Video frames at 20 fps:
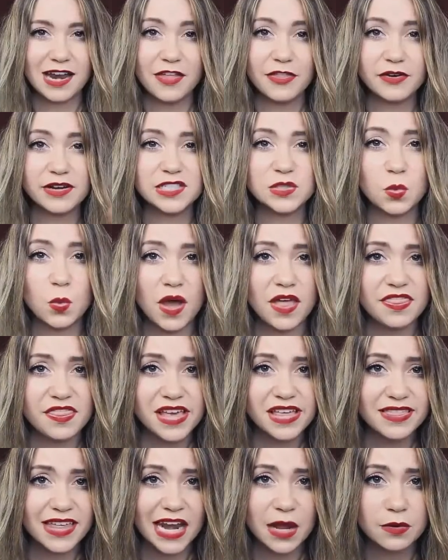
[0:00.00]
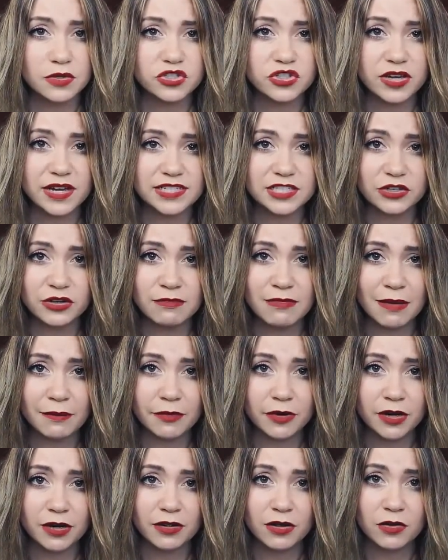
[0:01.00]
Now, there is one thing that I want you guys to
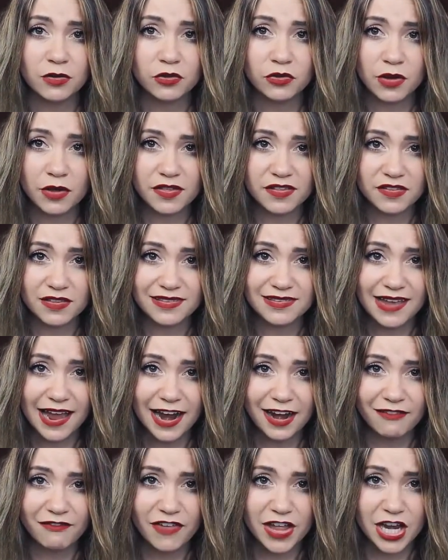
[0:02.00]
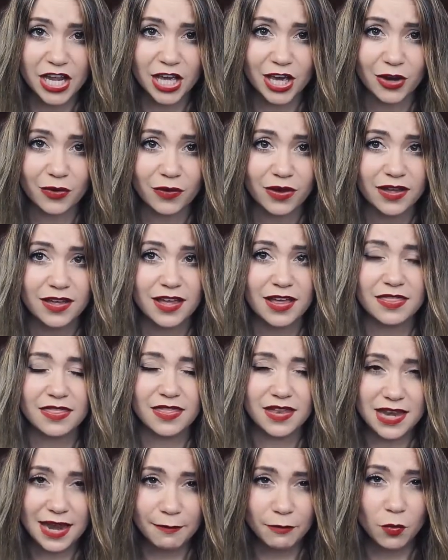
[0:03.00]
remember throughout this entire video.
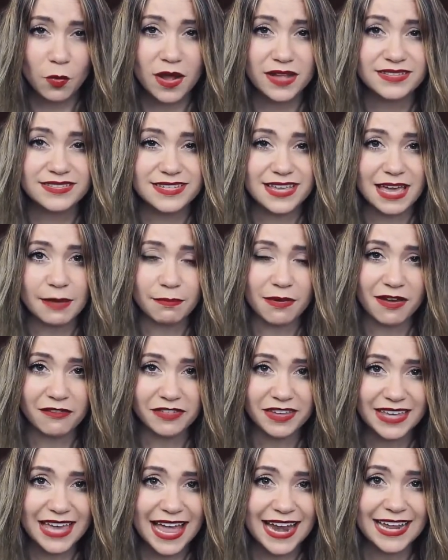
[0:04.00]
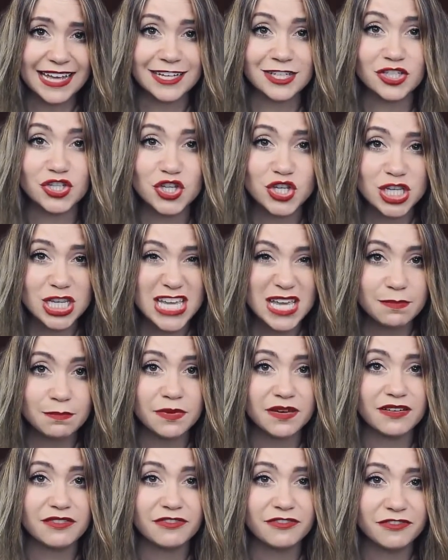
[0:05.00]
The number one tip of getting
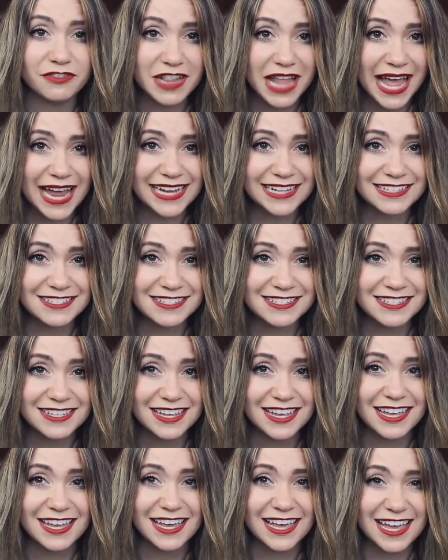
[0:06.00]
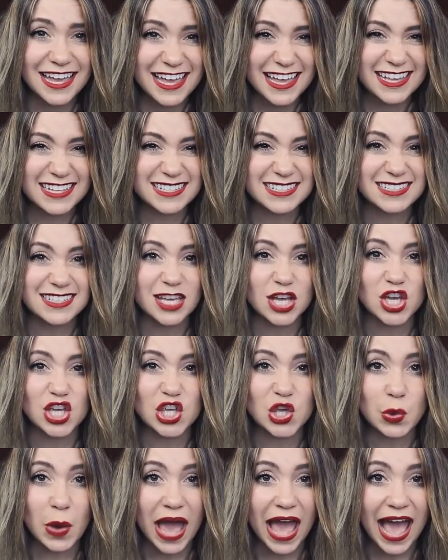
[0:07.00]
cheap flights is
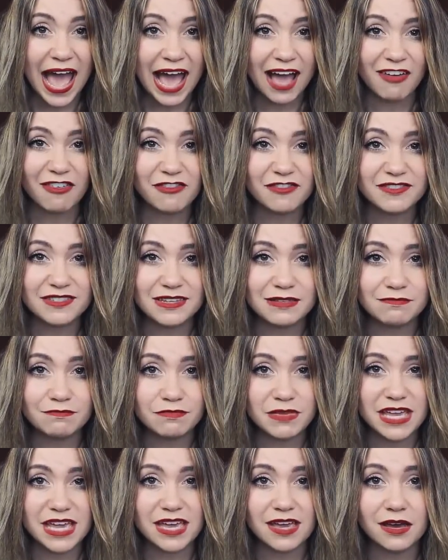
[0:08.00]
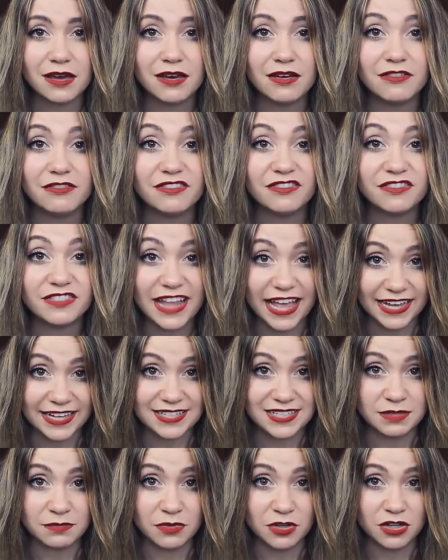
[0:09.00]
you have to be
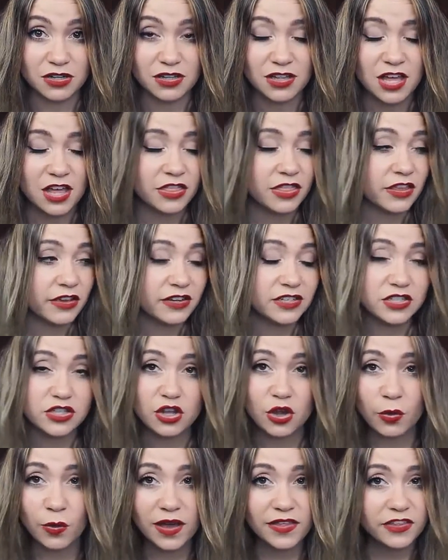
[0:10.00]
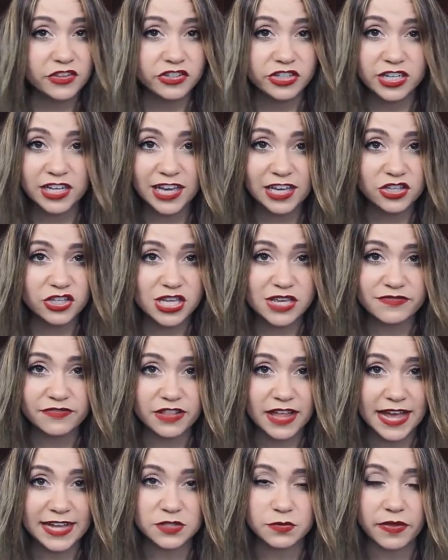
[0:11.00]
flexible. There's no way that you're going to get cheap
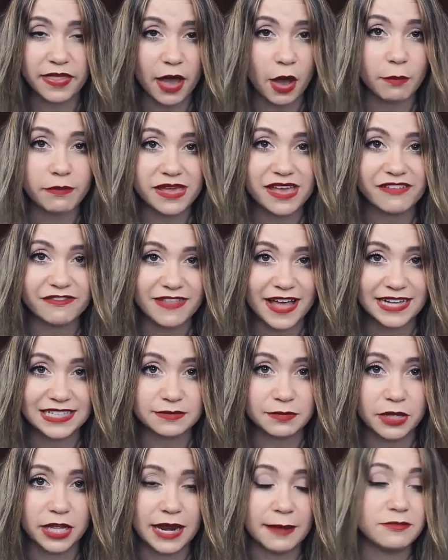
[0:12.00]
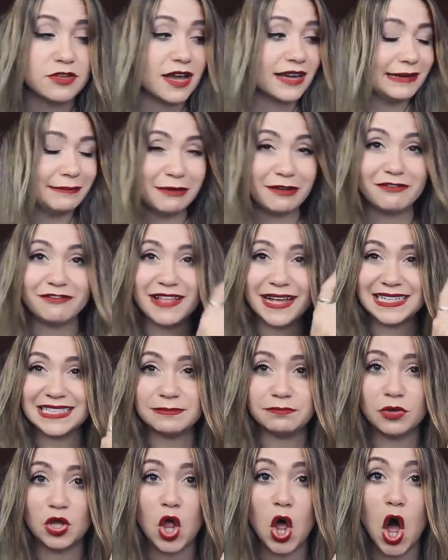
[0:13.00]
flights without being flexible. And I'm talking about
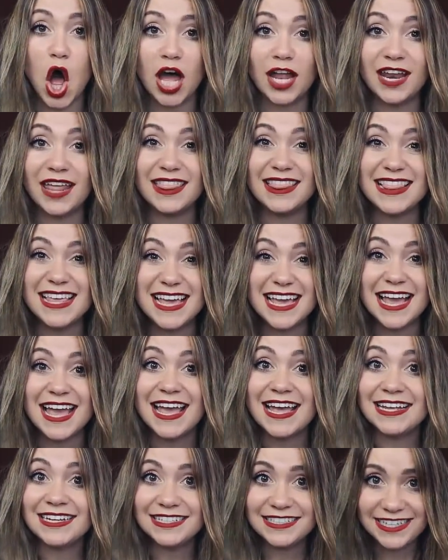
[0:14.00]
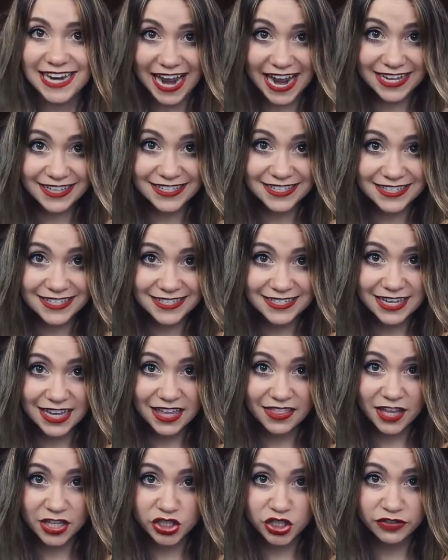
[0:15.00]
flexible on the dates
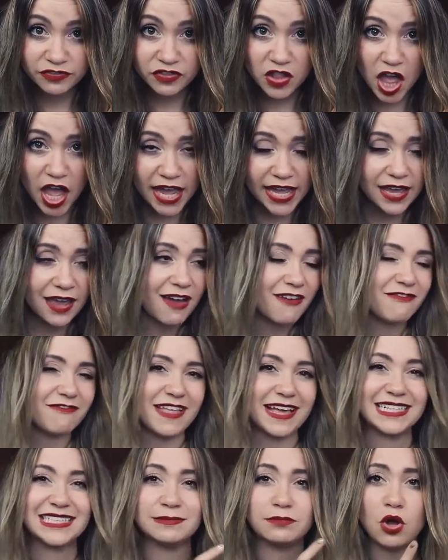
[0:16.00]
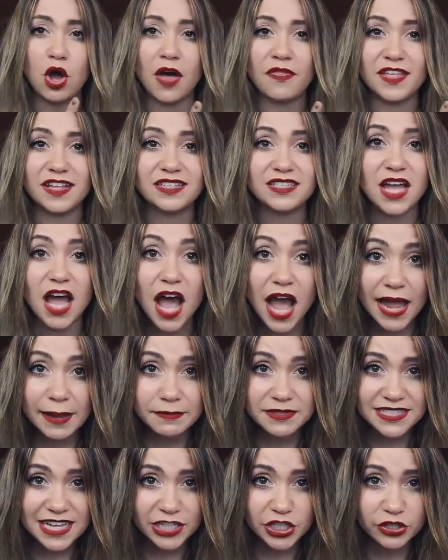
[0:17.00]
that you're flying, flexible on the
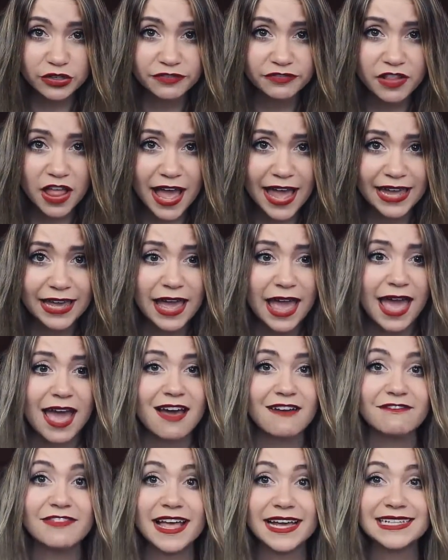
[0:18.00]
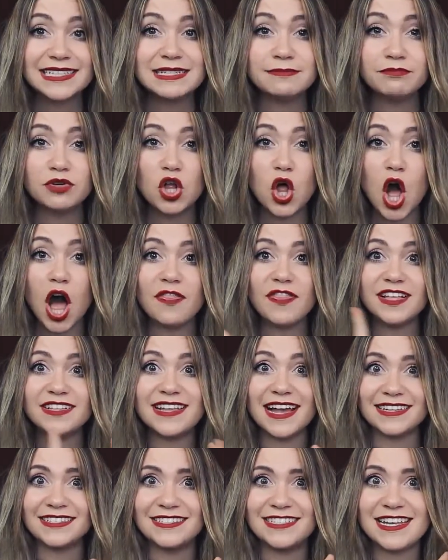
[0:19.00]
times that you're flying, flexible on the
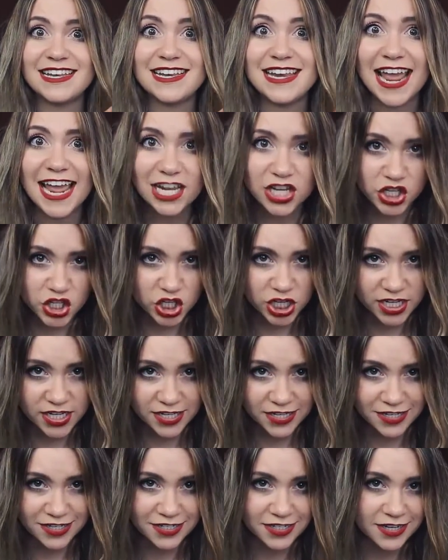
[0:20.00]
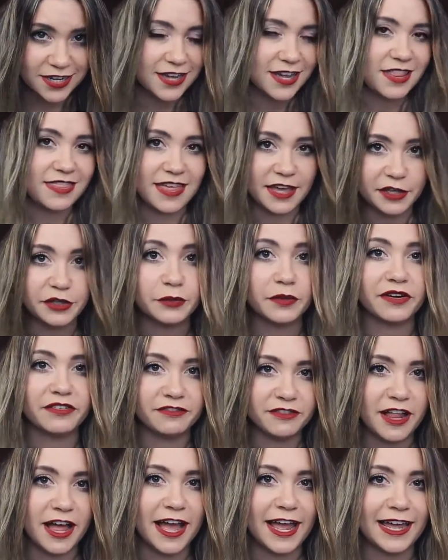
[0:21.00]
destination that you are
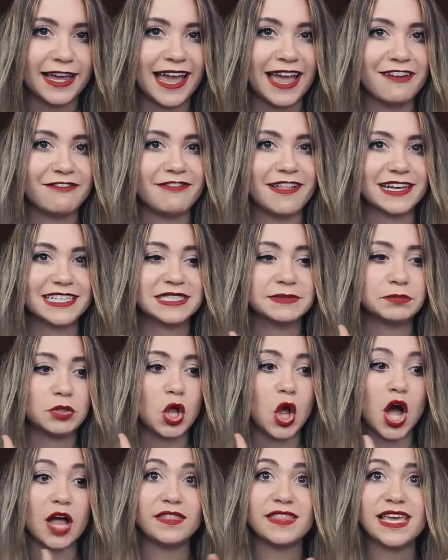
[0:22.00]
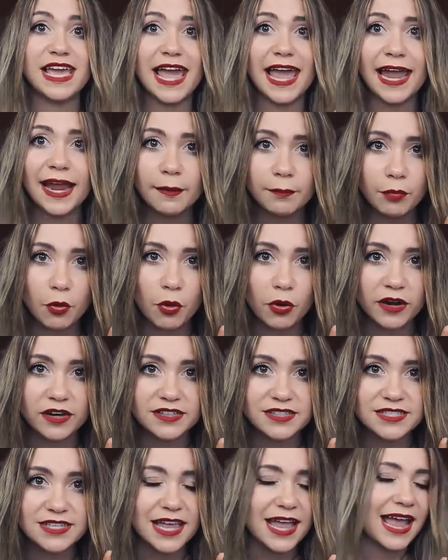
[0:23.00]
flying, and flexible on the
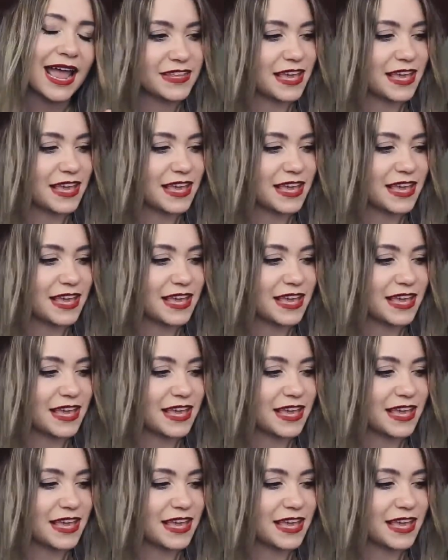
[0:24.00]
airports.